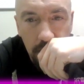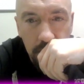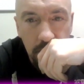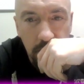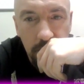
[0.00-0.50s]

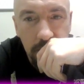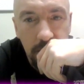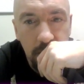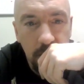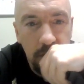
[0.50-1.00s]
So this can
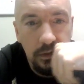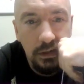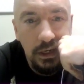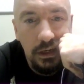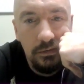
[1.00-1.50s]
no longer
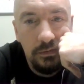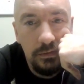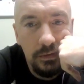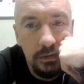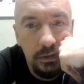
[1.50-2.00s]
have
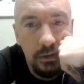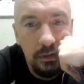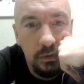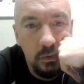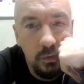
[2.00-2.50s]

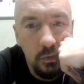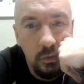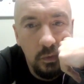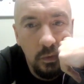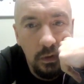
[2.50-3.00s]
a
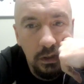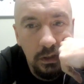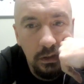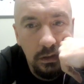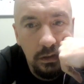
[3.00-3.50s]

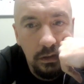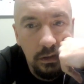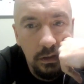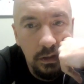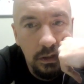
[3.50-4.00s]
1,
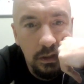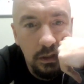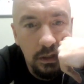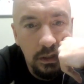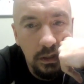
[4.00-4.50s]

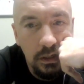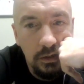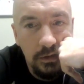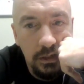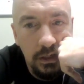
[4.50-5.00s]
cannot have
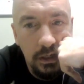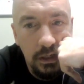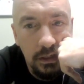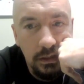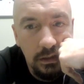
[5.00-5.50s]
a
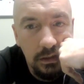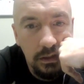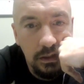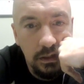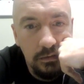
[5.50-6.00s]
9,
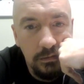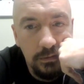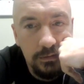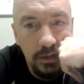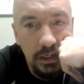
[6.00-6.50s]
cannot have a
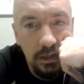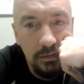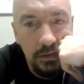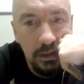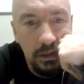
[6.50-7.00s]
5,
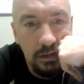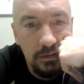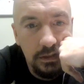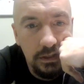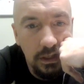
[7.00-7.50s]
cannot have a
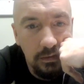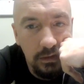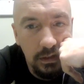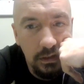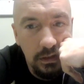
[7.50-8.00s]

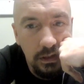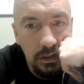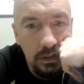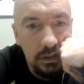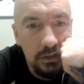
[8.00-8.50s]
7.
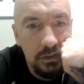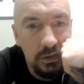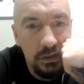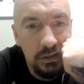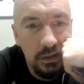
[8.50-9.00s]
So
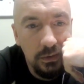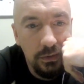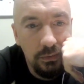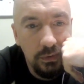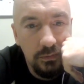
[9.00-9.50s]
this is now a
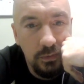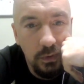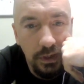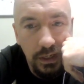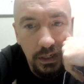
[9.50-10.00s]
3,
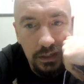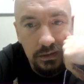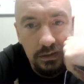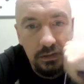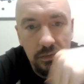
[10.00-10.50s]
4, 8.
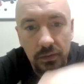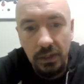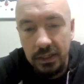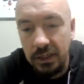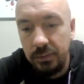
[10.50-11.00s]
So
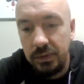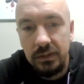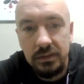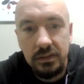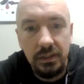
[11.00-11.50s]
that can't be the
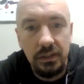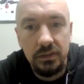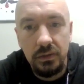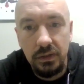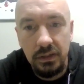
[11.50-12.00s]
6,
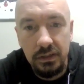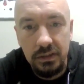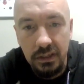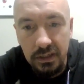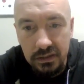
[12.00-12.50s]
so then this
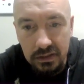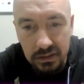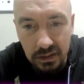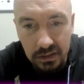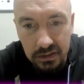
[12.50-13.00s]
is a
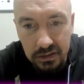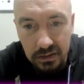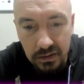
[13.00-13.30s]
6.